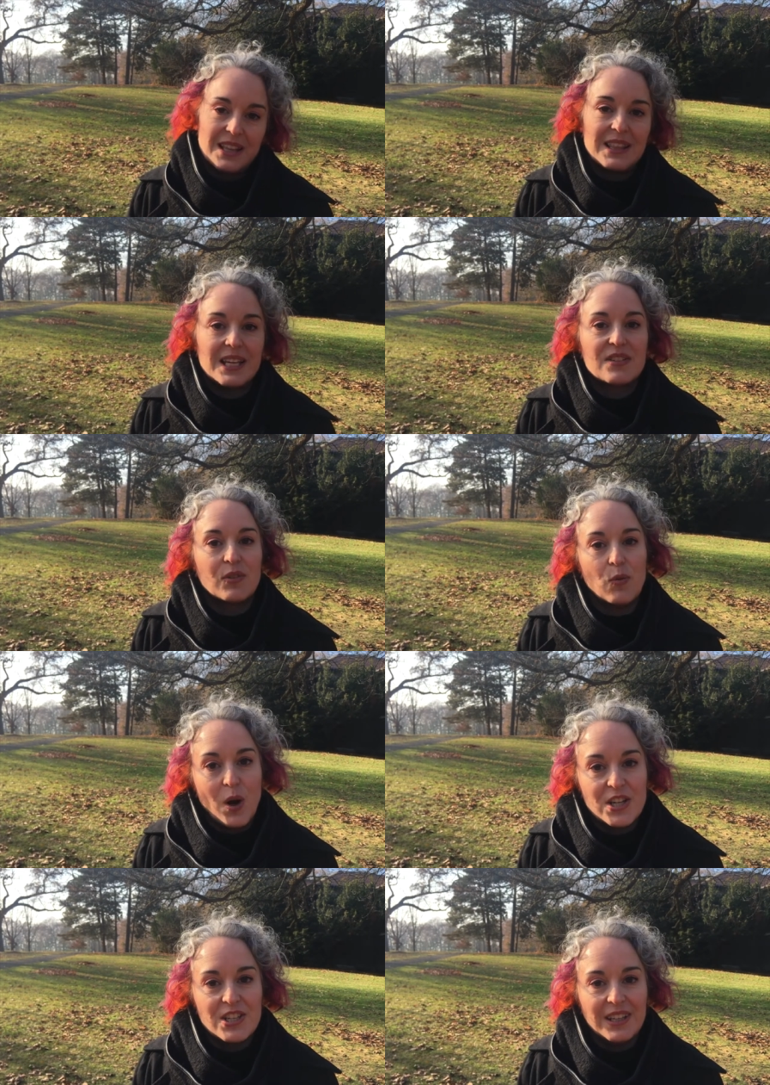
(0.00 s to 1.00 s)
Thanks for
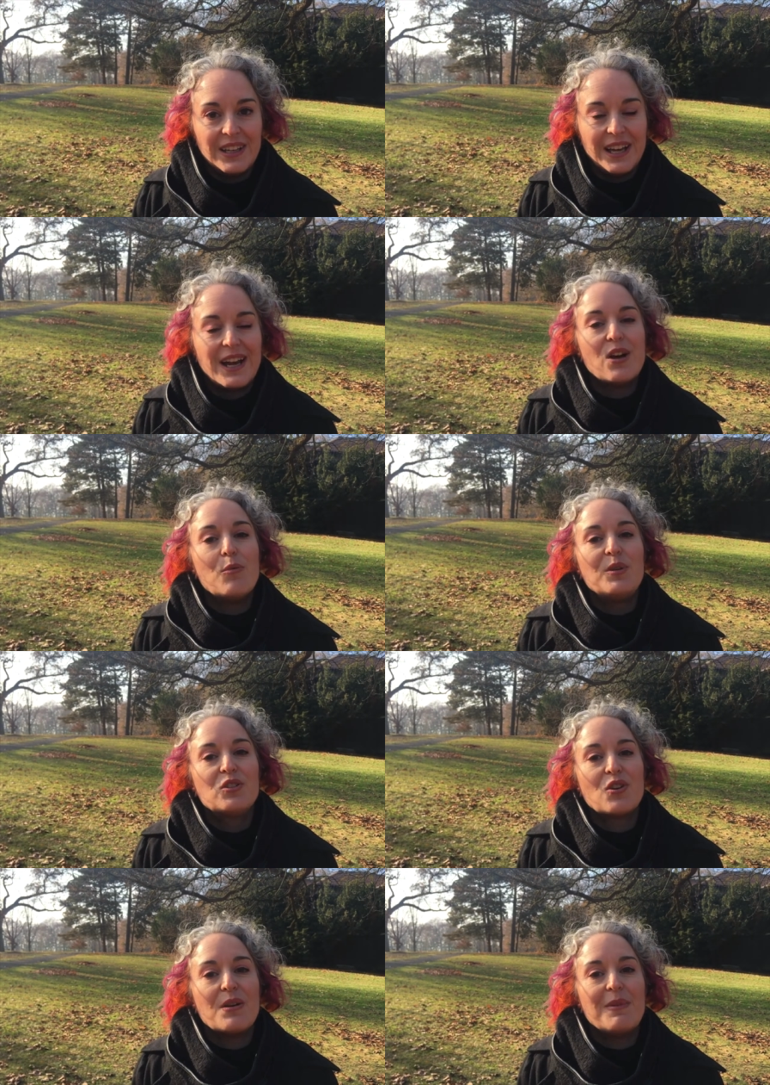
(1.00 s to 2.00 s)
watching, and I hope you'll
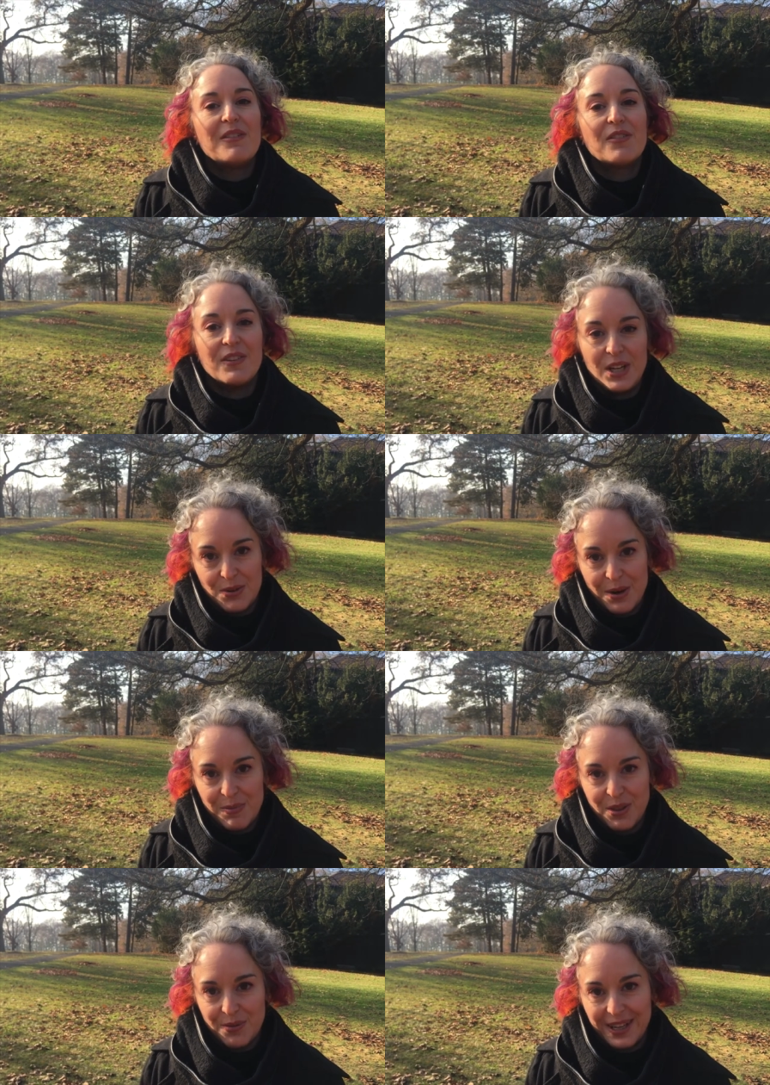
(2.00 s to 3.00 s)
join me for video
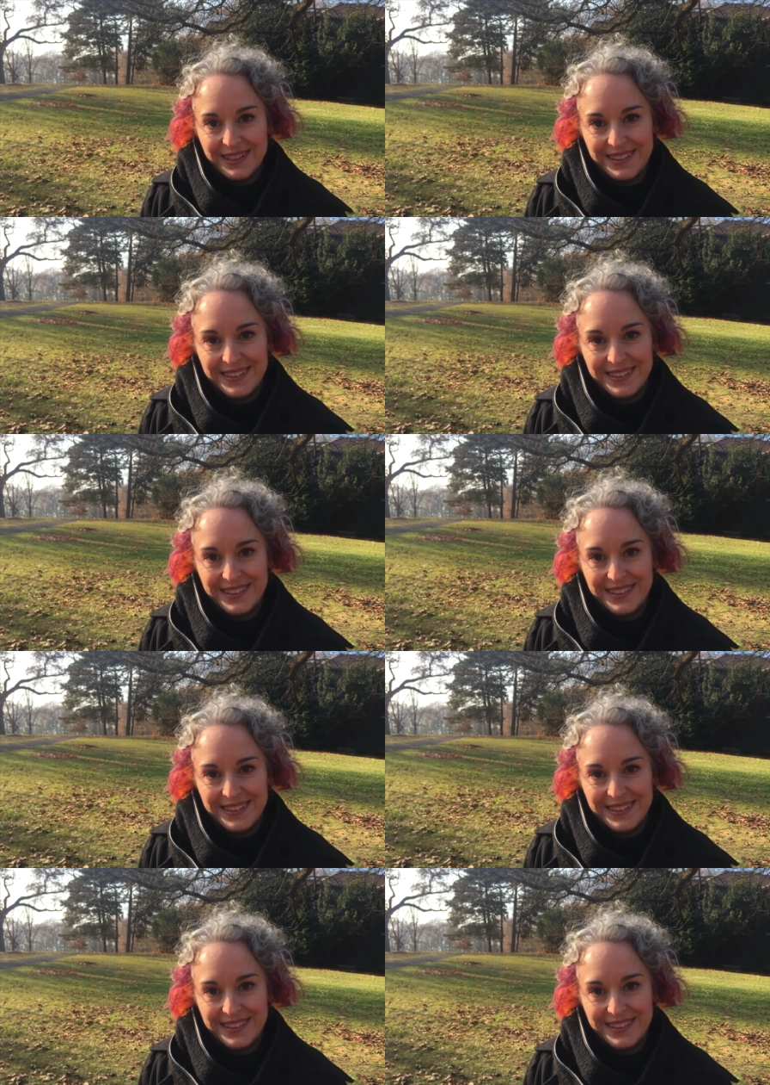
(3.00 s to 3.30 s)
number three.